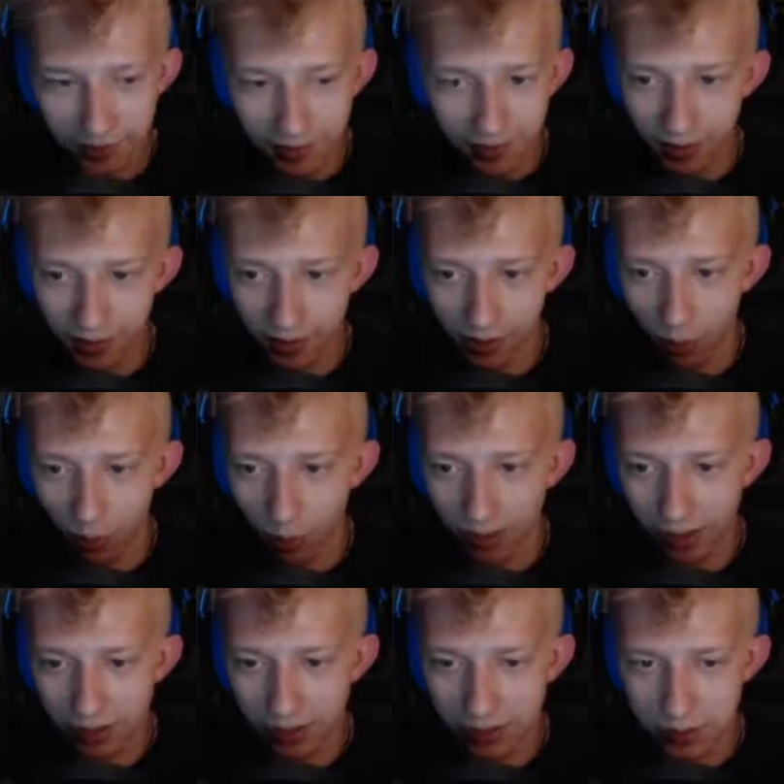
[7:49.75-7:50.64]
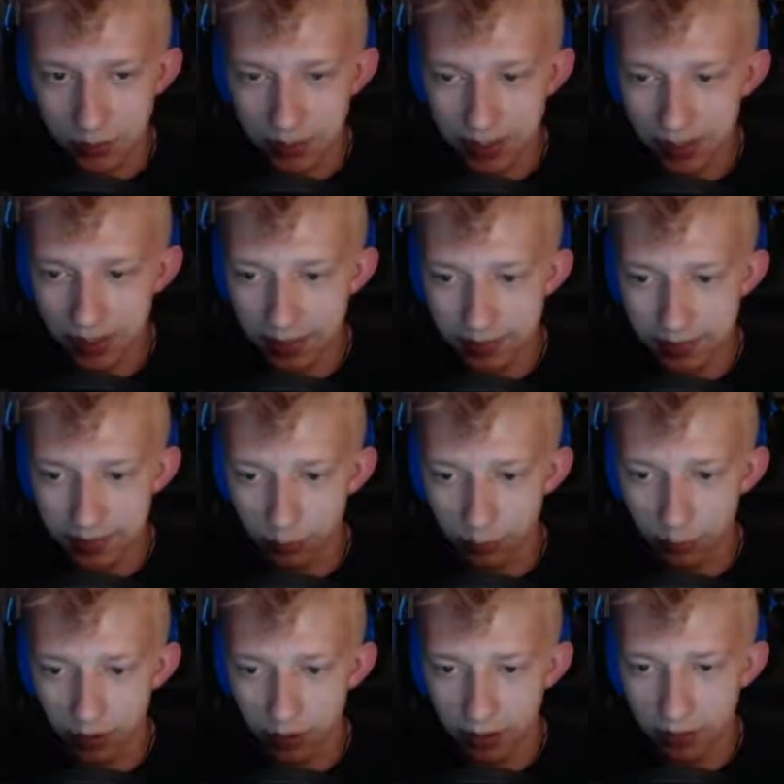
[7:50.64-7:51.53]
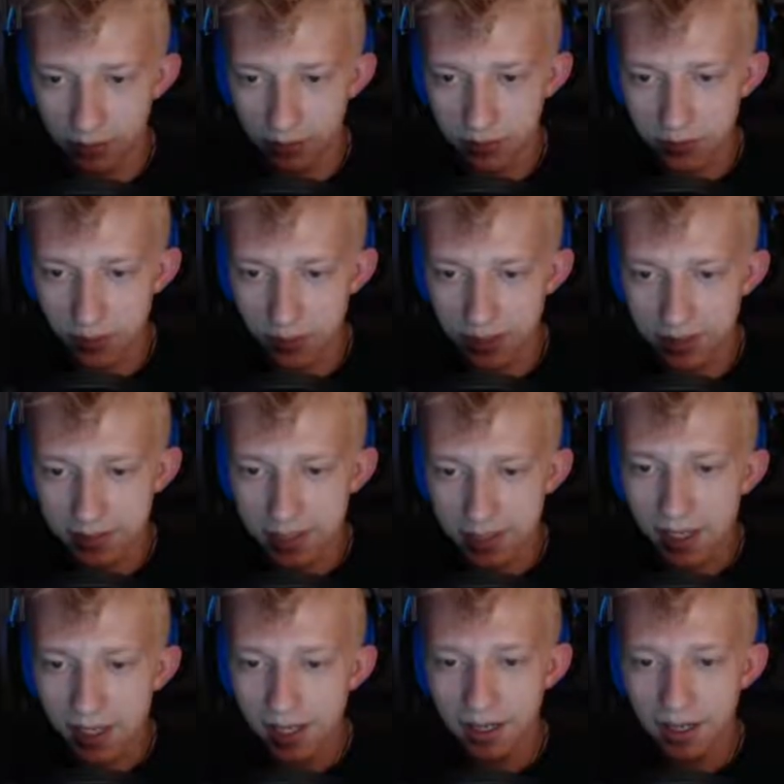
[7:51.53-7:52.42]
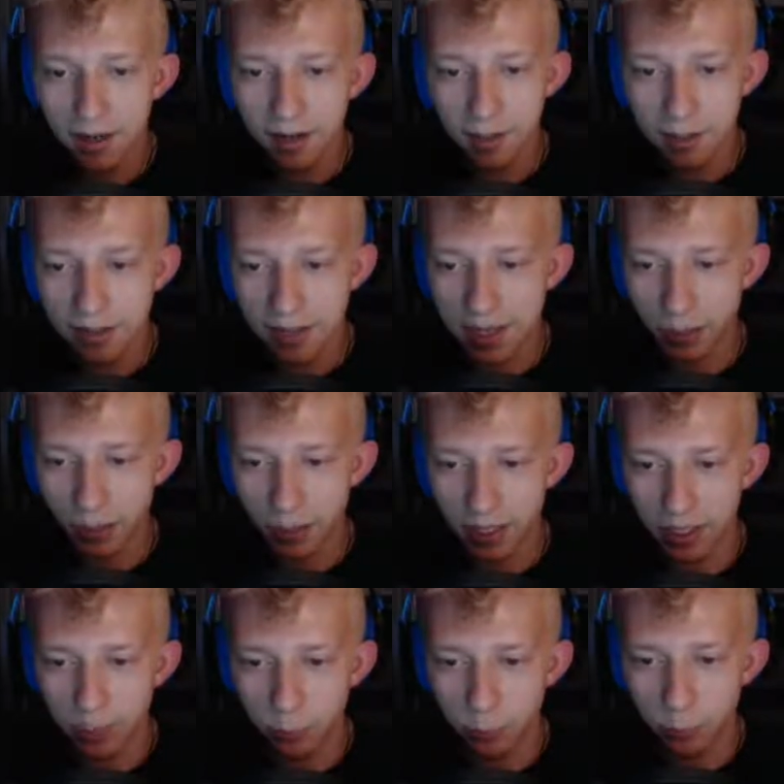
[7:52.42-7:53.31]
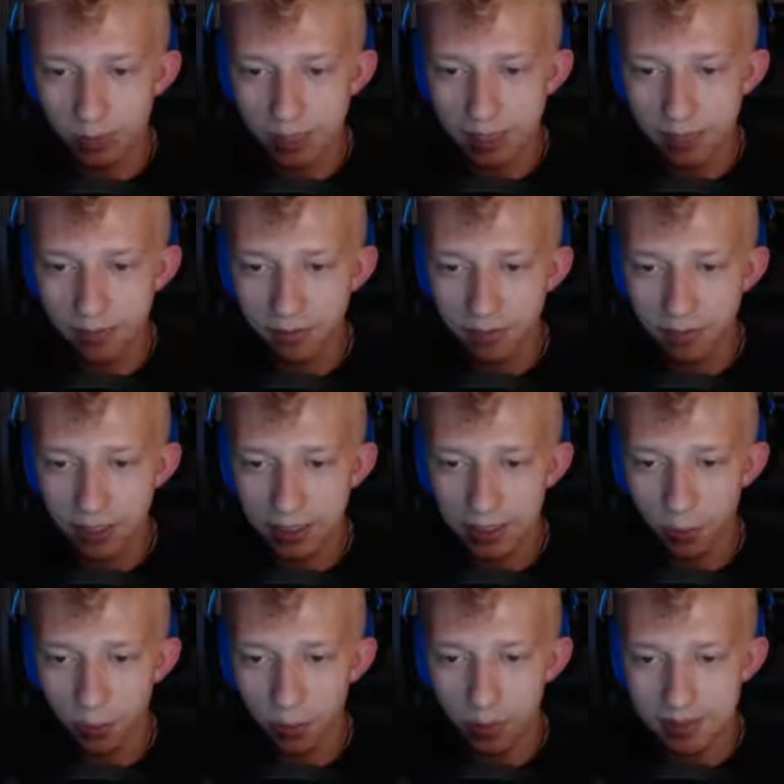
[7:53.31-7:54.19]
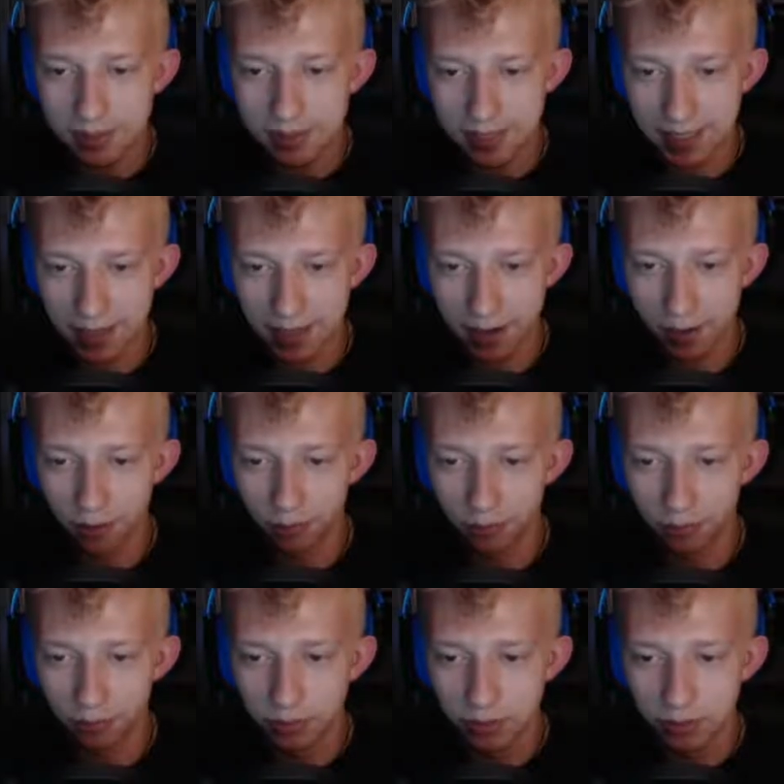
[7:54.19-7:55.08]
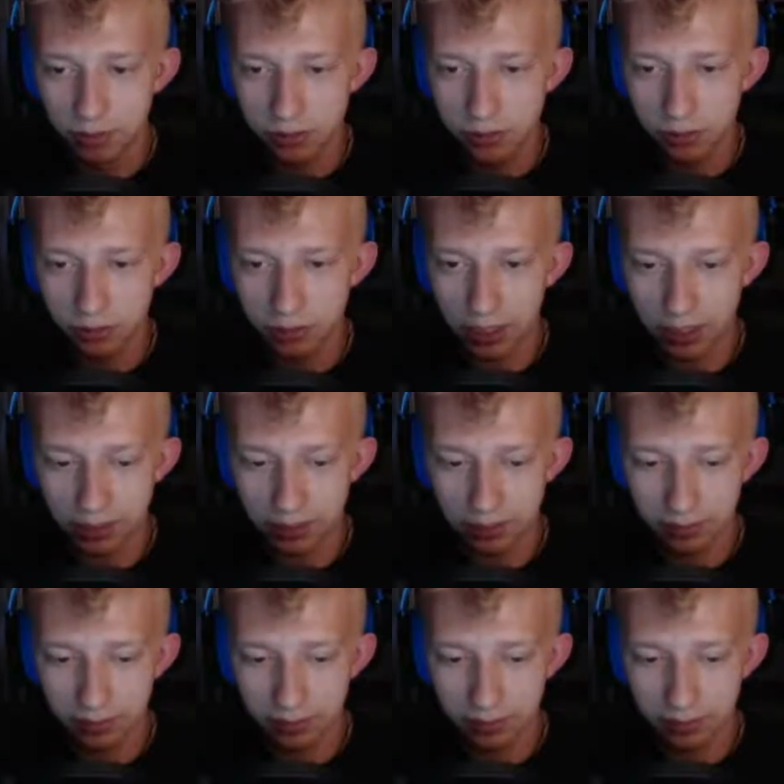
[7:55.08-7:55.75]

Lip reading: Where I'd just be constantly running out of space. Not only that, but I would never go into town to